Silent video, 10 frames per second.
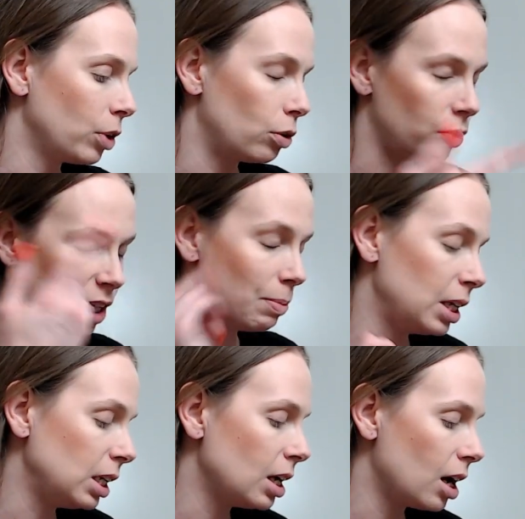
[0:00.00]
or the
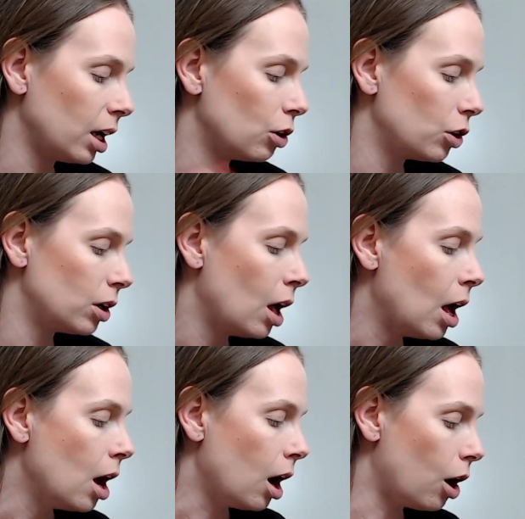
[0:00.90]
immediate eye
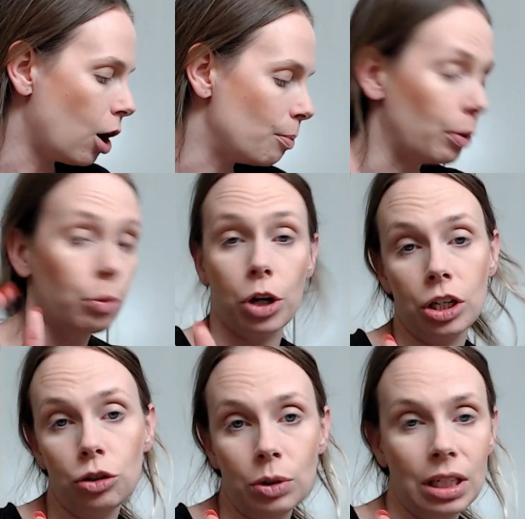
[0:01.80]
area, but we're going
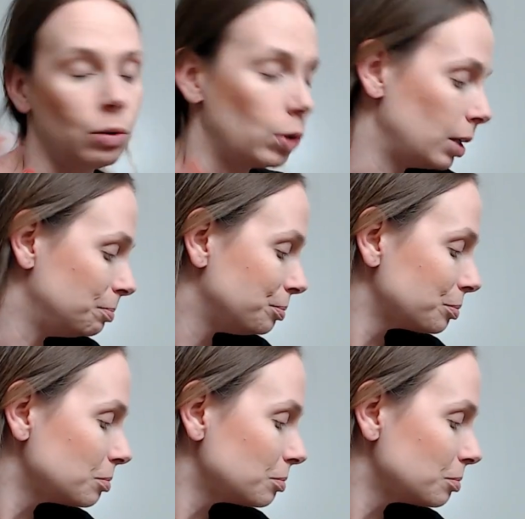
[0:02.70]
to do it anyway.